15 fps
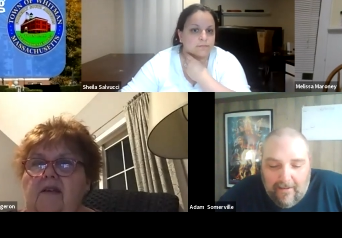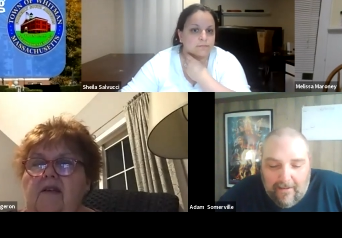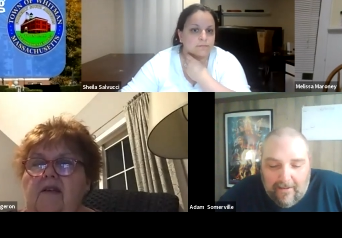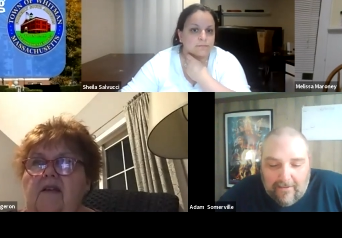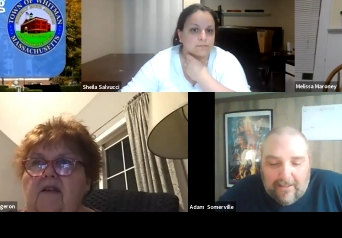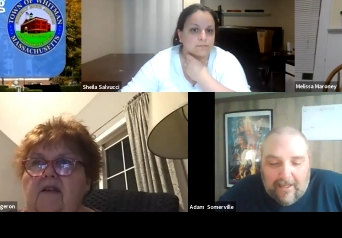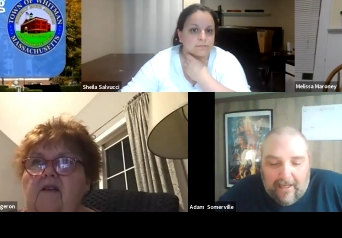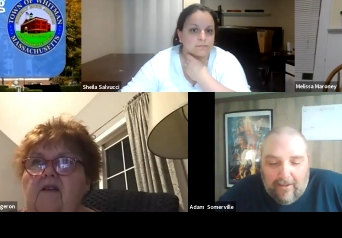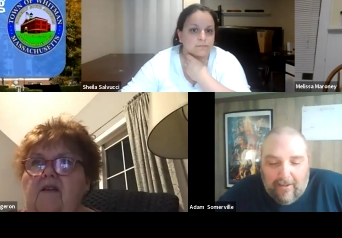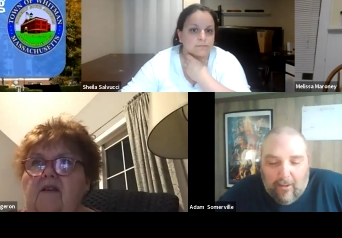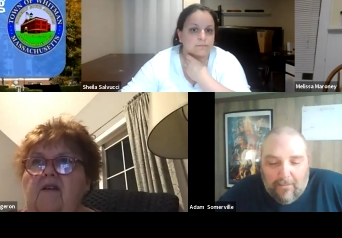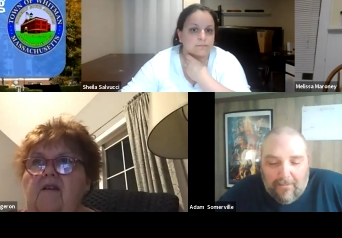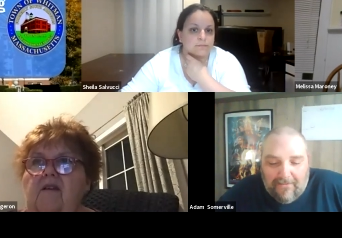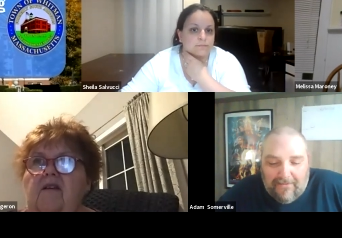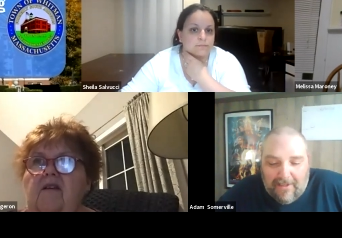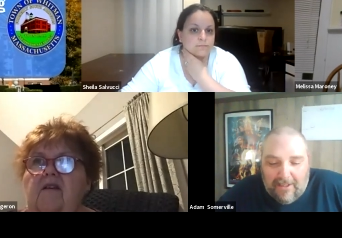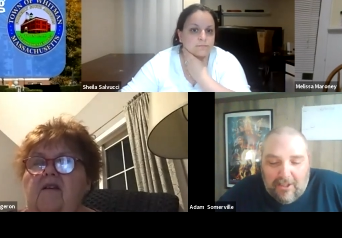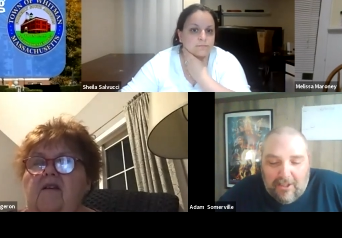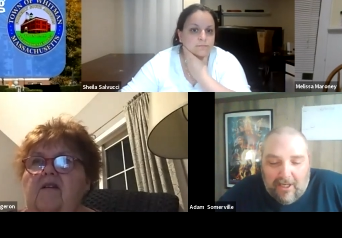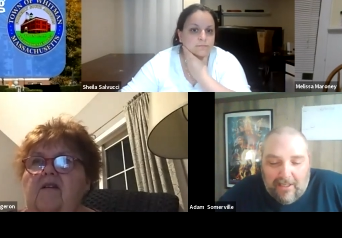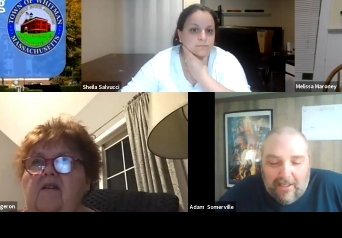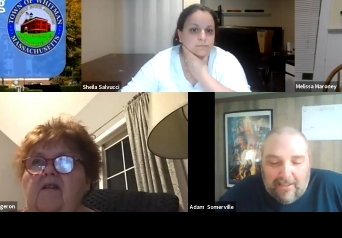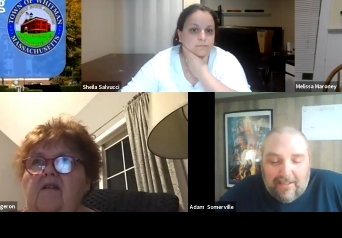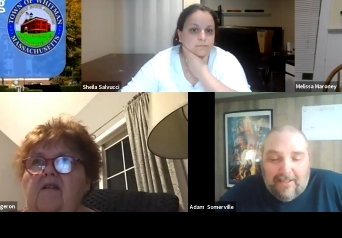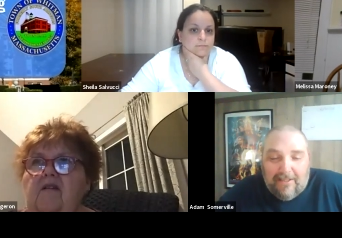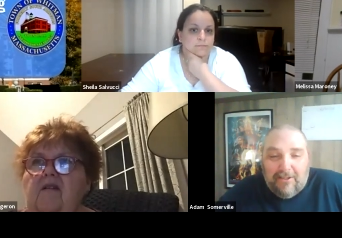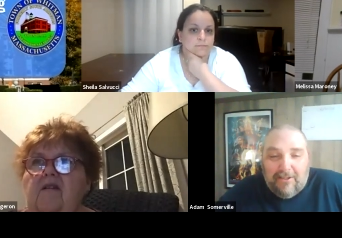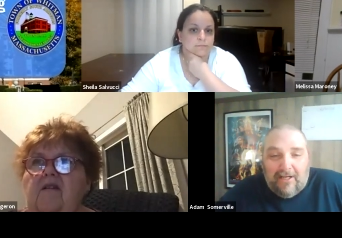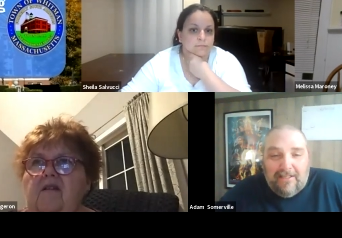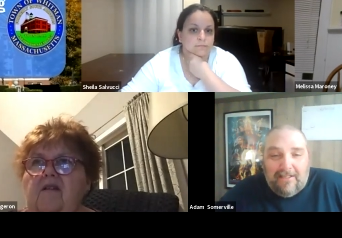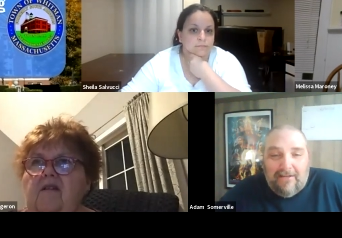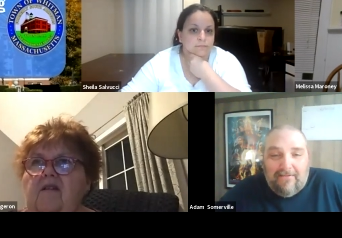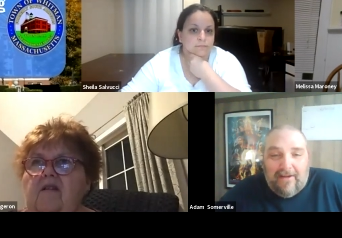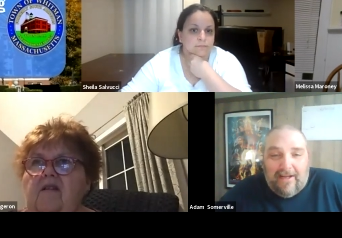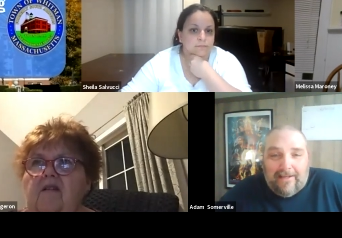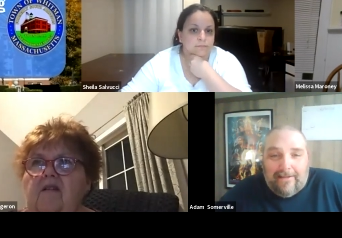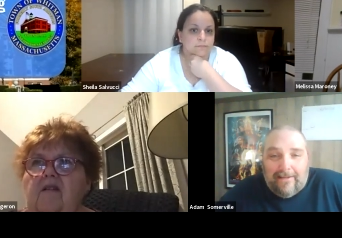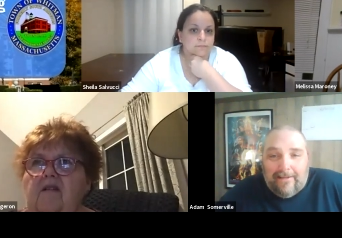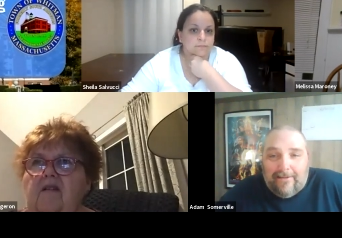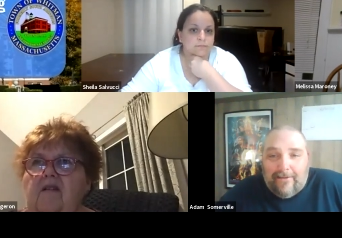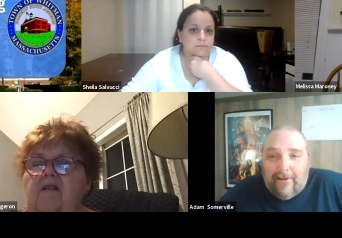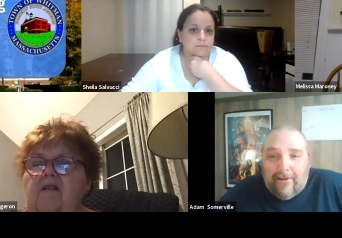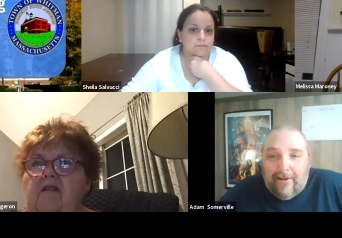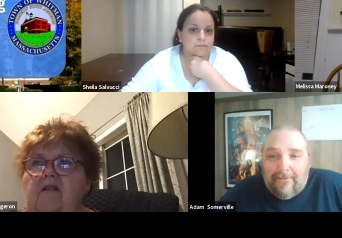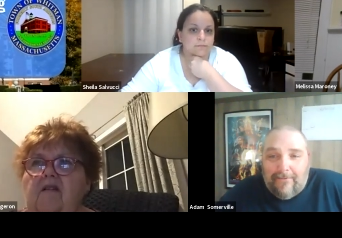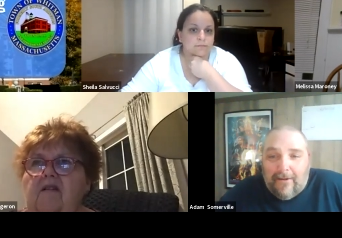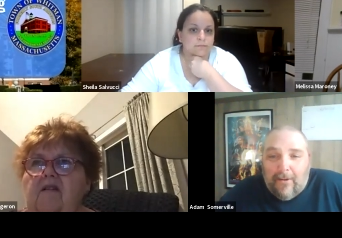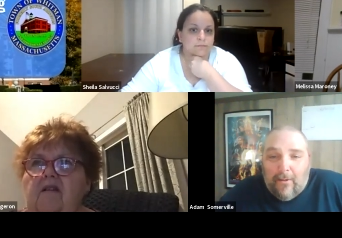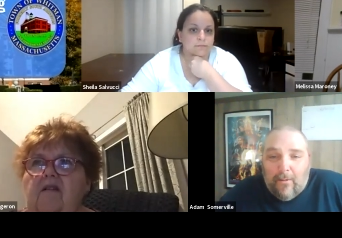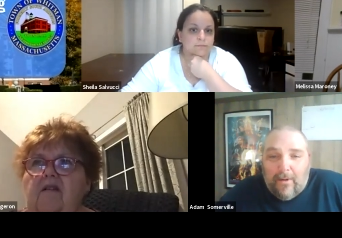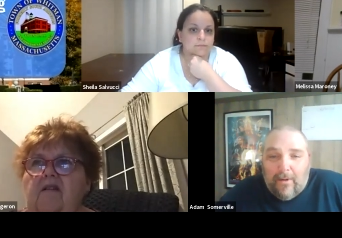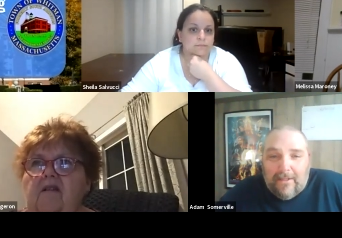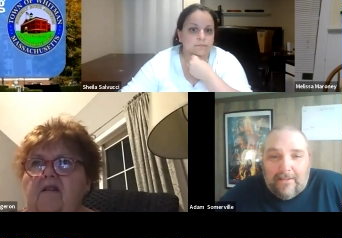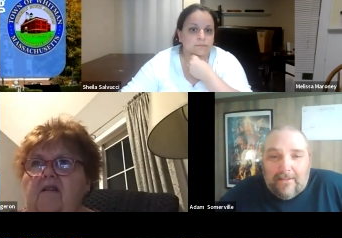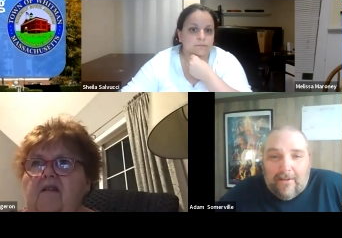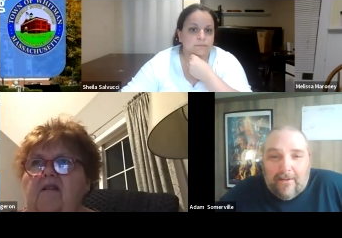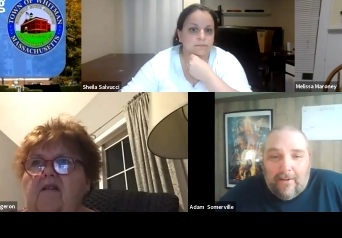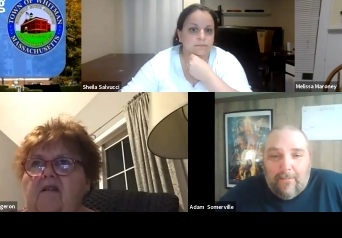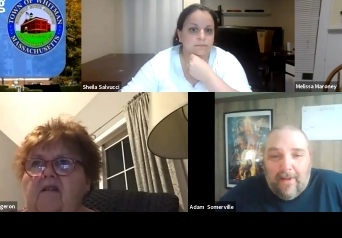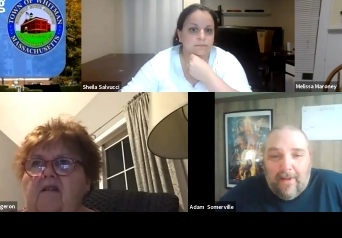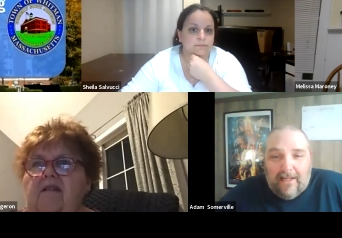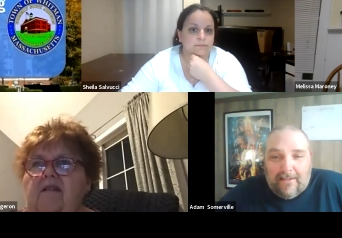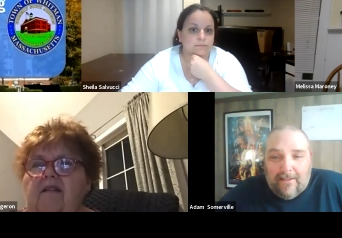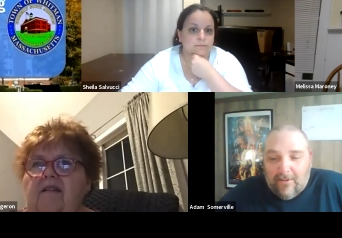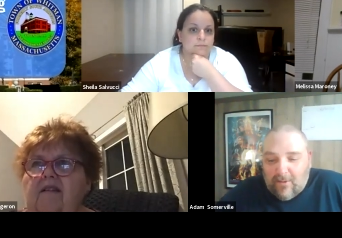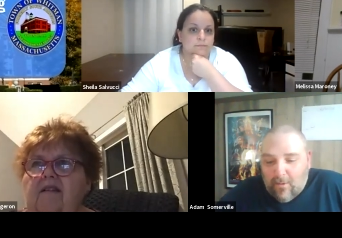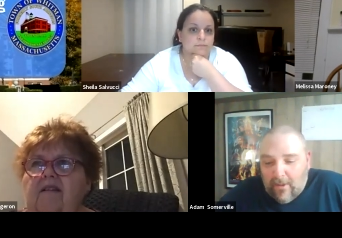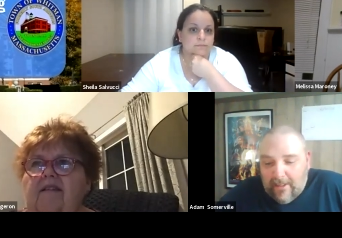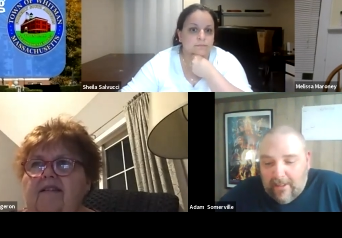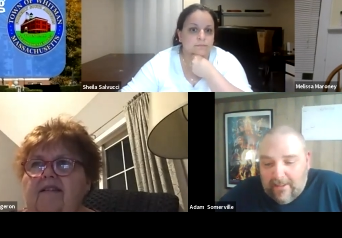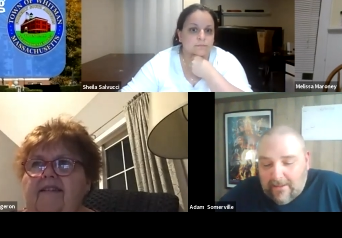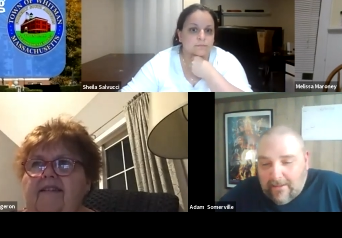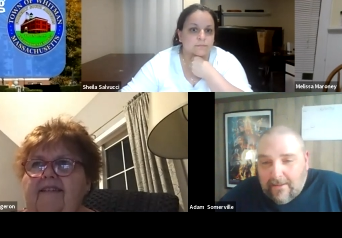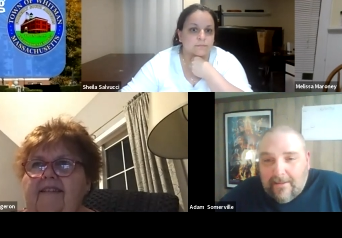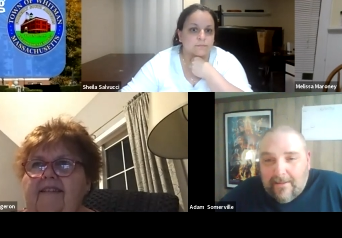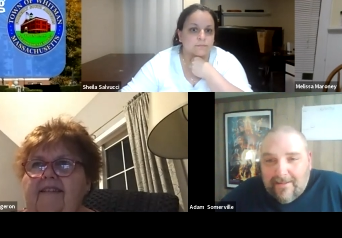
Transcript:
Speaker 1: I was kind of hoping for the Johnson and Johnson vaccine, so I don't have to go once, so I don't pass out twice.